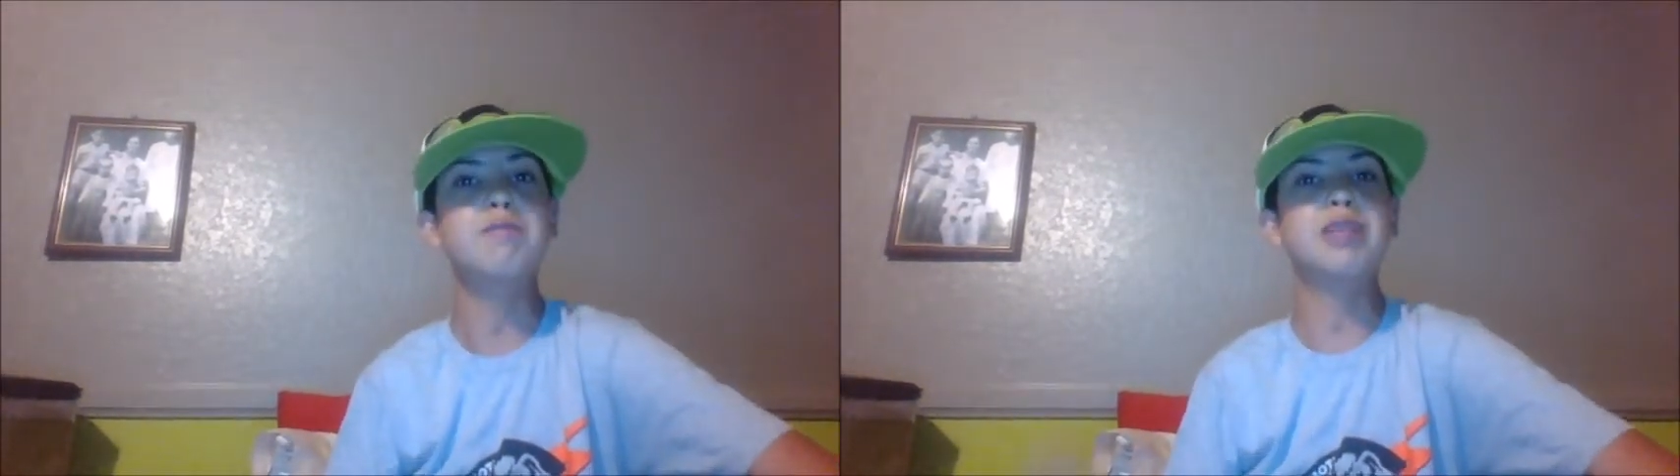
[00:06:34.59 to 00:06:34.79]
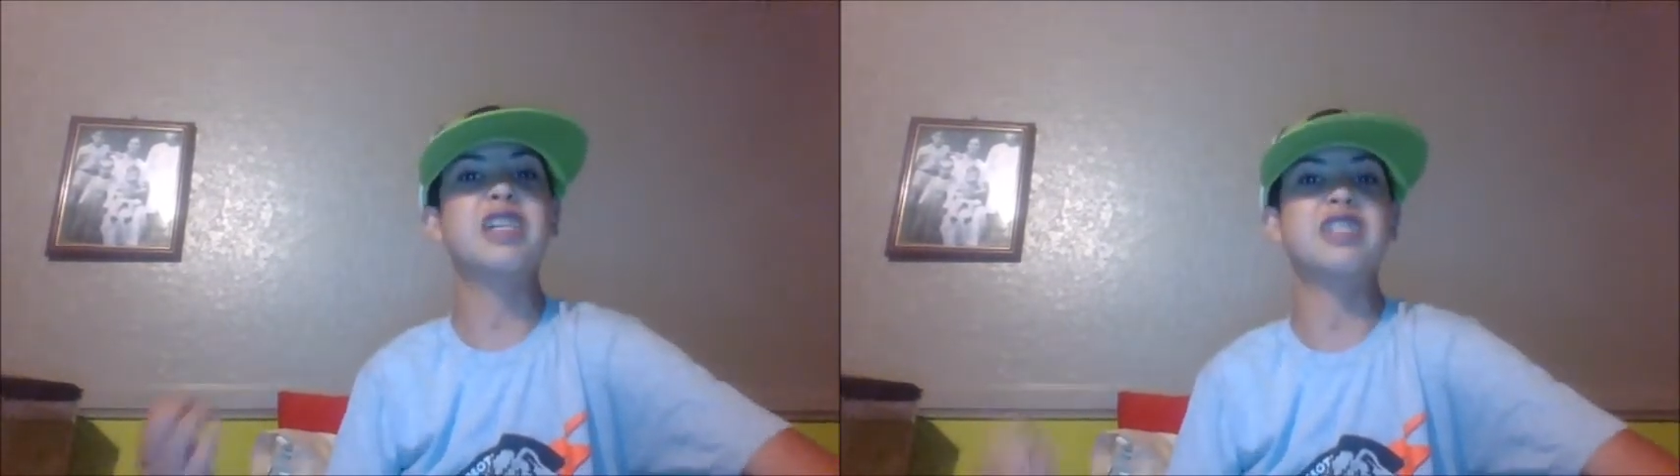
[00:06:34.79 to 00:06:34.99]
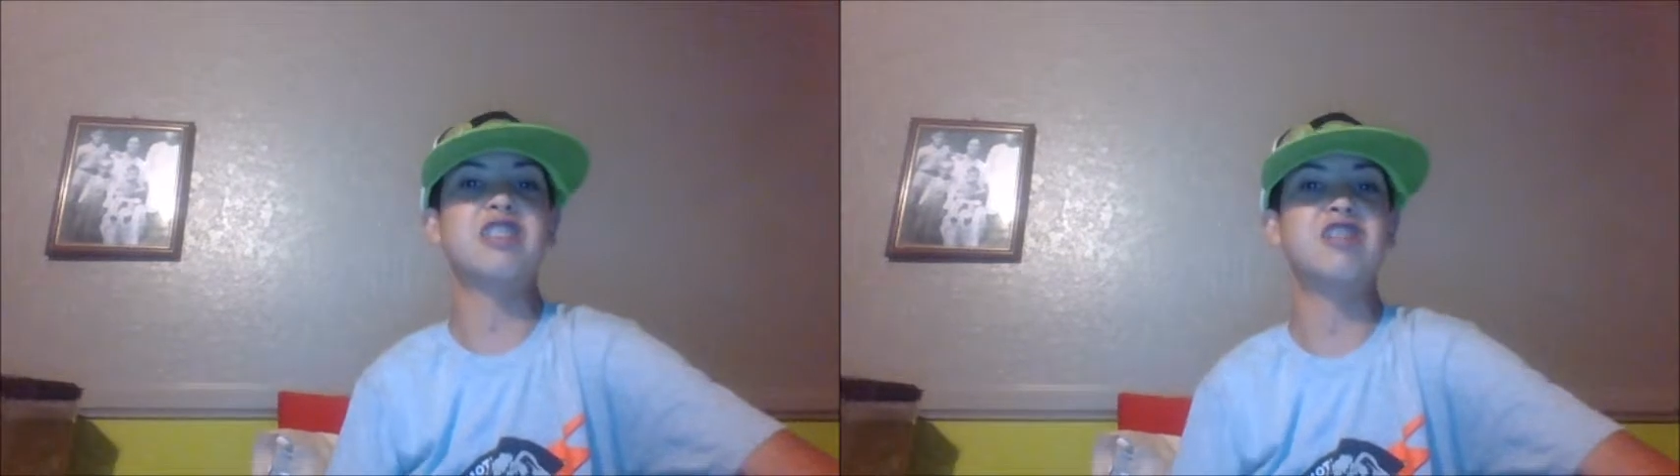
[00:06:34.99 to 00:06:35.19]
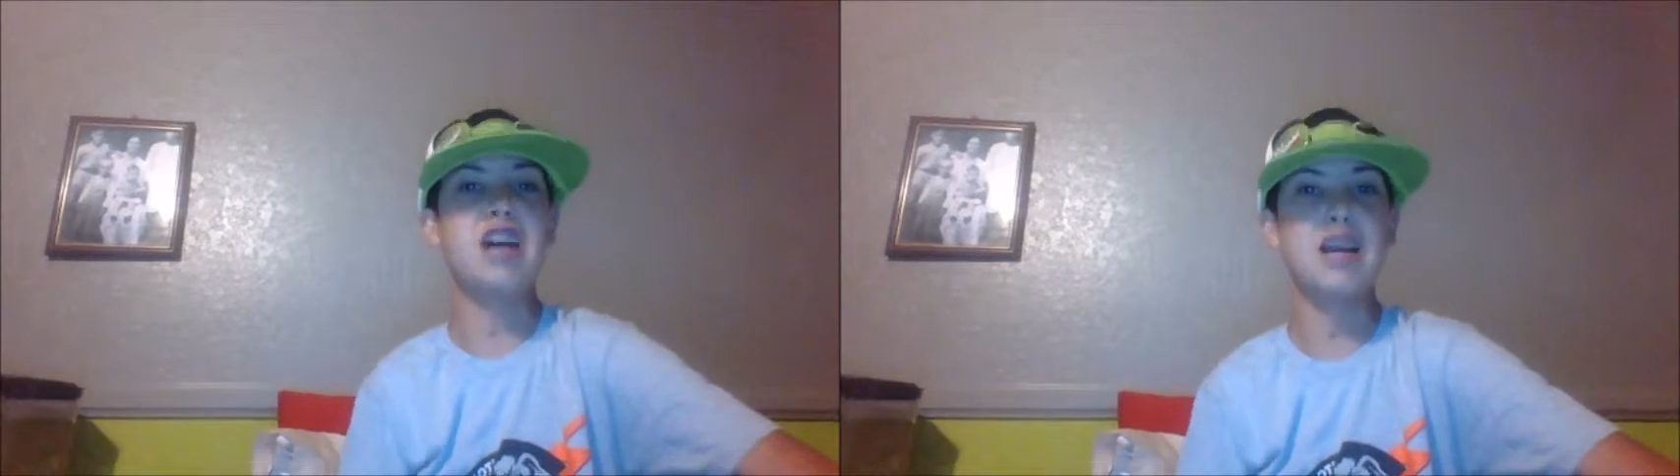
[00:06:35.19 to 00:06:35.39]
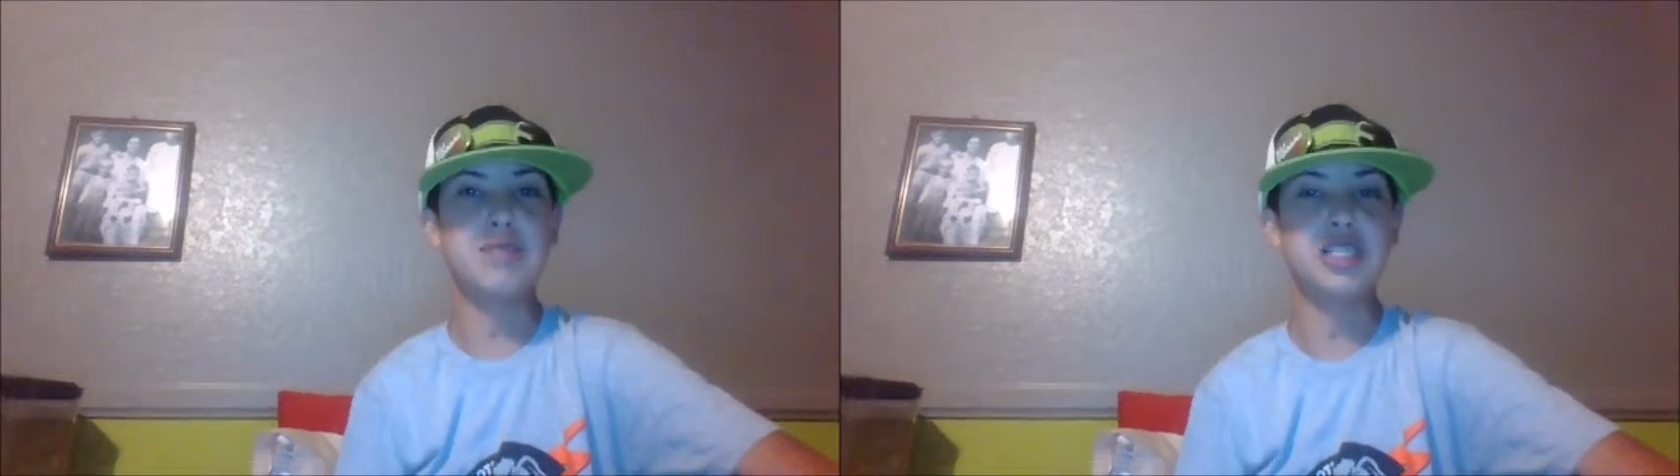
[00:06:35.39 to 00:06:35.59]
because of the
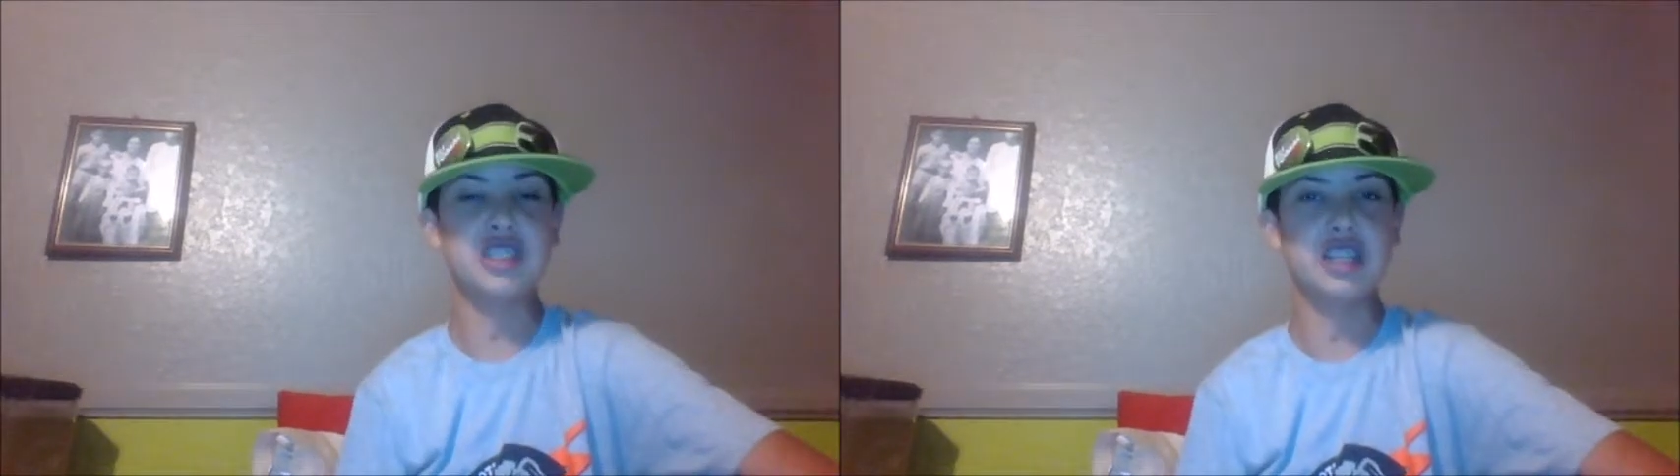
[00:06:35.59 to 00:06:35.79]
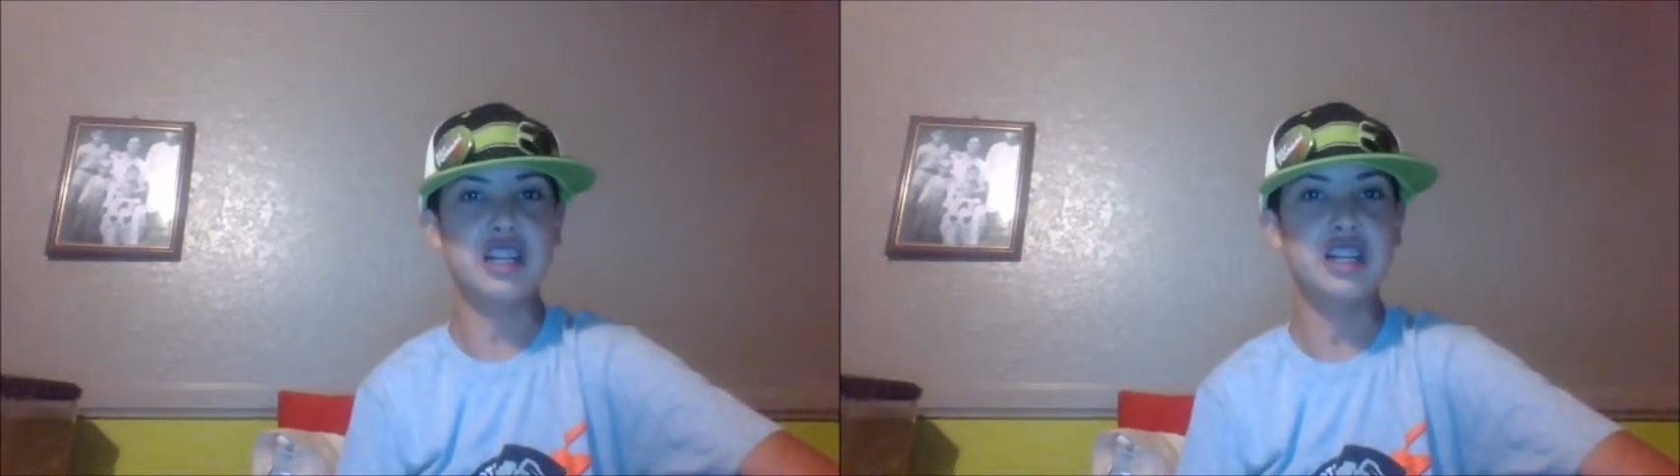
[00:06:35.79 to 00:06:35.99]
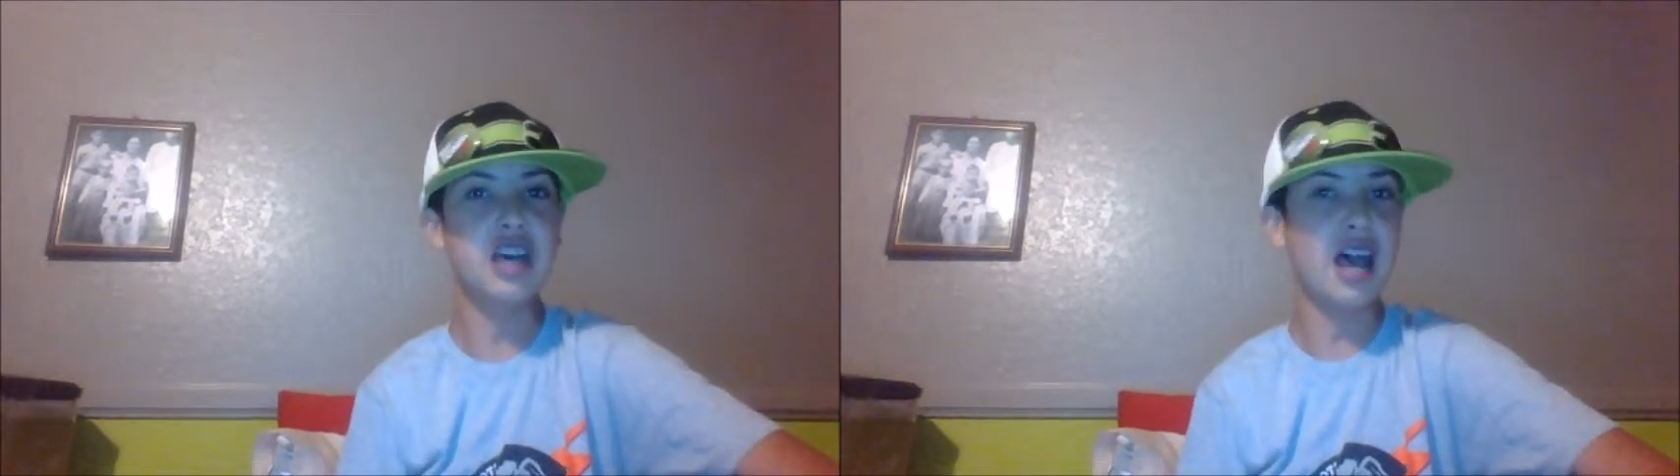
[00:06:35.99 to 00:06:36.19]
lime incident.